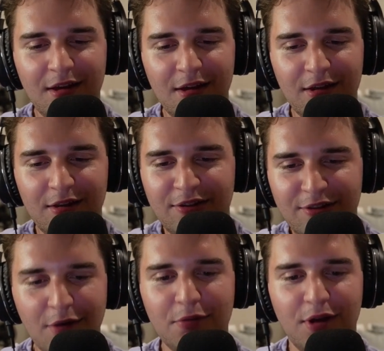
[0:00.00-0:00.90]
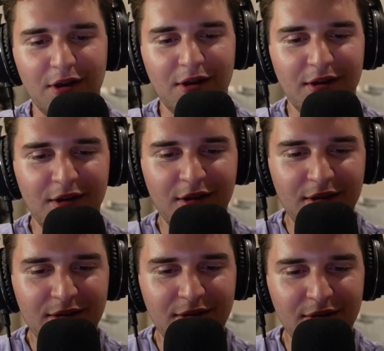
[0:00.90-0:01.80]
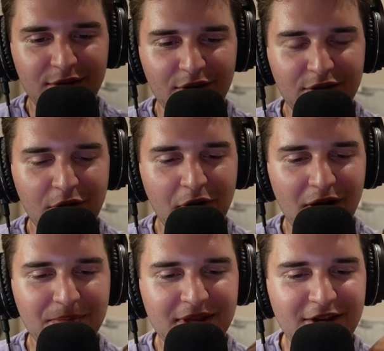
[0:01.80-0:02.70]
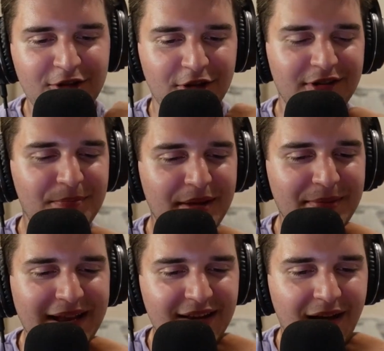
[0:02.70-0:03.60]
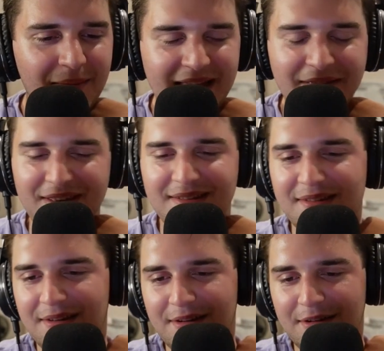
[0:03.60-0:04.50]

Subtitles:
So good. There's also Bleacher, played by Tom Davis.